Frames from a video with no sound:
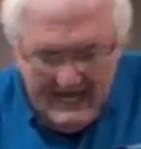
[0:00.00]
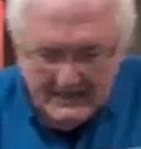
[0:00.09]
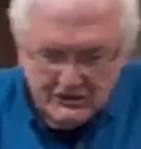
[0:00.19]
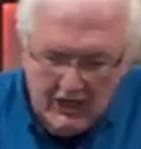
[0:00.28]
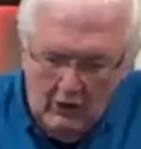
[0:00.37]

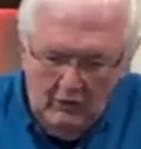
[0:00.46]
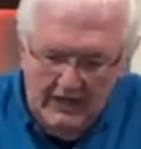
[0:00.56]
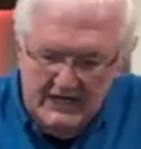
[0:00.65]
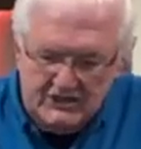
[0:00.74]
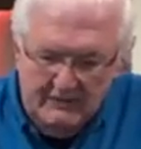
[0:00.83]
So
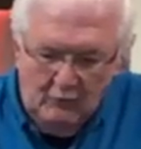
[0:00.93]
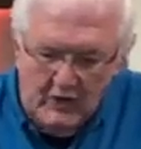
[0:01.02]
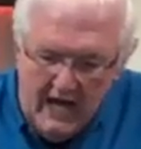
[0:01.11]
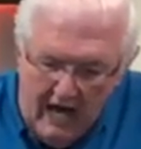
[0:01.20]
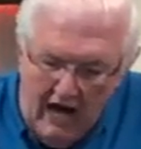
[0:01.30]
listen,
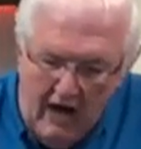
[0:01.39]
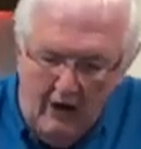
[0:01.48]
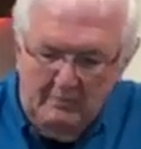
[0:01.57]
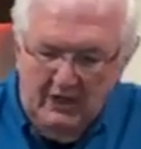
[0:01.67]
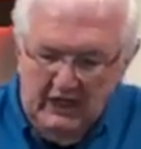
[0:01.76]
we
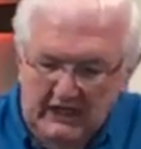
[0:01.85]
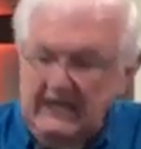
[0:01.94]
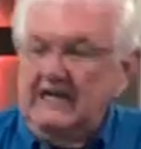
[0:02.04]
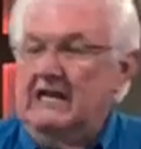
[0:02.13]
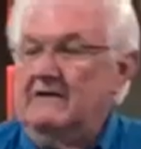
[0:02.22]
all
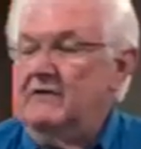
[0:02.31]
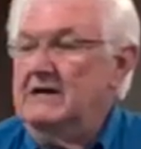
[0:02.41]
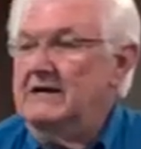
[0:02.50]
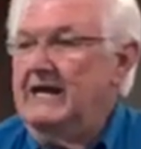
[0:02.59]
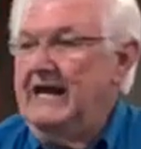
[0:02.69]
believe
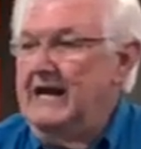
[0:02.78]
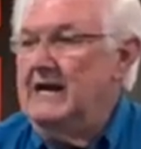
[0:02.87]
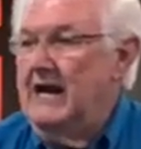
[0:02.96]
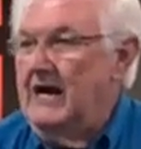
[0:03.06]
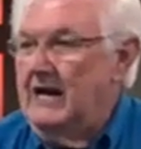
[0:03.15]

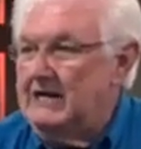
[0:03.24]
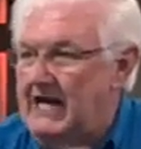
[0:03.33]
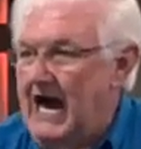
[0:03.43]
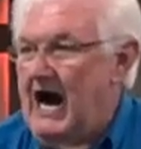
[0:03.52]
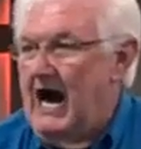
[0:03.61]
in a
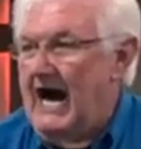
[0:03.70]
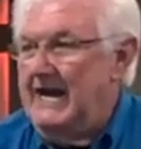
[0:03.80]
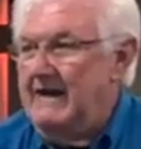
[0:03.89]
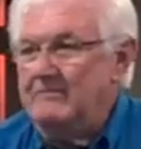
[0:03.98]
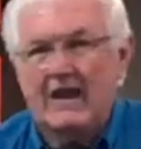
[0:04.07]

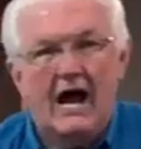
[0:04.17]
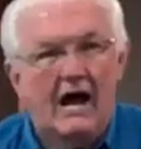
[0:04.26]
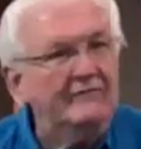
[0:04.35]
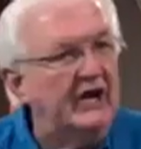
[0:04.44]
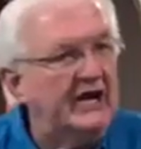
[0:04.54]
God
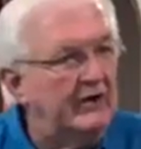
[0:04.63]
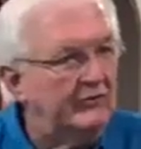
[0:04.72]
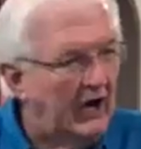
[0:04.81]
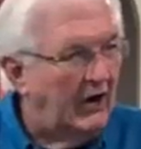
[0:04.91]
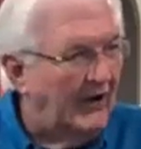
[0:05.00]
of the
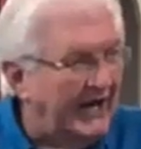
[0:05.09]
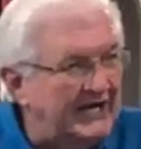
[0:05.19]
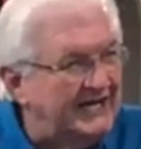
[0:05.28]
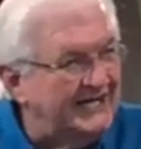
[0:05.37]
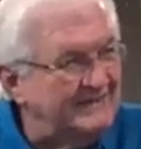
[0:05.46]

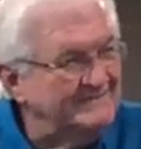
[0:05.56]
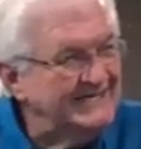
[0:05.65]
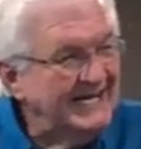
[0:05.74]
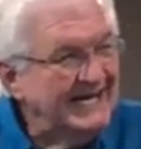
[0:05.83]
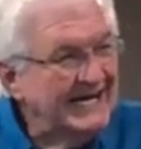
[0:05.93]
heroic.
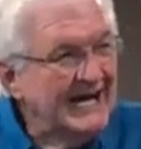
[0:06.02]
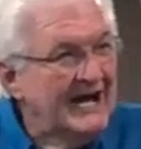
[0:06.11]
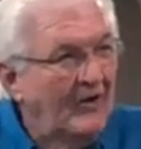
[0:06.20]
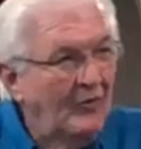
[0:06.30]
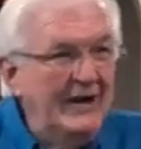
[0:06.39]

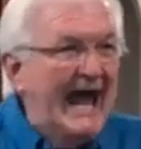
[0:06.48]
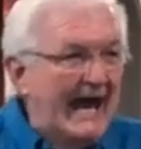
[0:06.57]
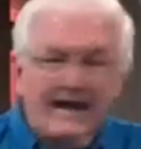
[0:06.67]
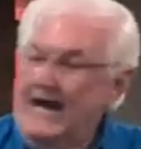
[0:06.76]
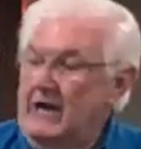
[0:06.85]
We
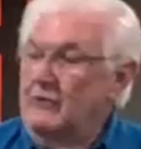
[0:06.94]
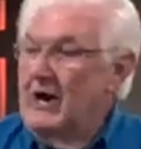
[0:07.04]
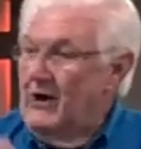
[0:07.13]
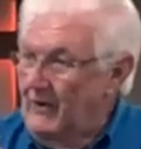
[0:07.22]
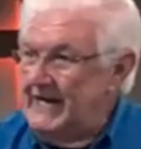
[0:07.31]
like a
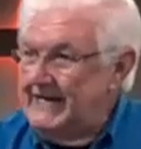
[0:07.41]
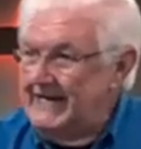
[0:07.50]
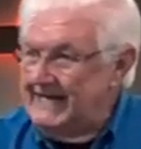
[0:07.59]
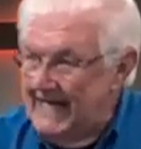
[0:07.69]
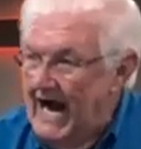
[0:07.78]

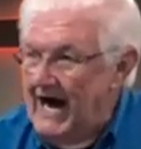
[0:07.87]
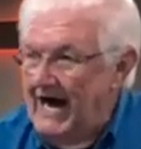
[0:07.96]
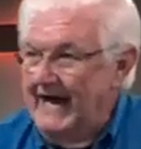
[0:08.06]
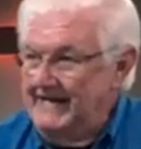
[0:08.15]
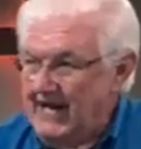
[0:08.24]
heroic
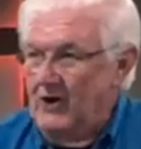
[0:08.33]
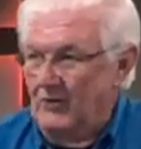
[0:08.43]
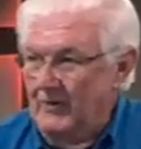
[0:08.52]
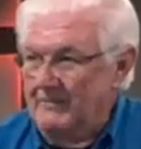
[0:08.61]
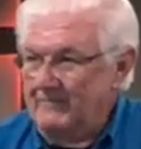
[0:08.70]
God,
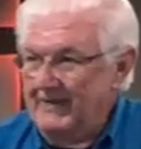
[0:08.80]
don't we?